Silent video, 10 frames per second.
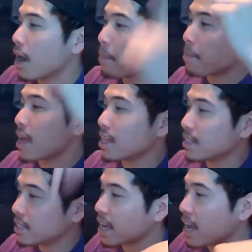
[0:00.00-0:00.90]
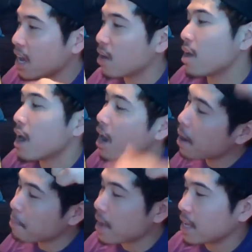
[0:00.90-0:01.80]
up and down,
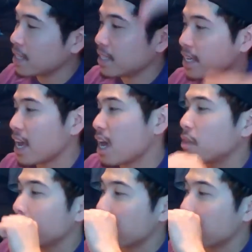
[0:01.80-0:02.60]
up and down.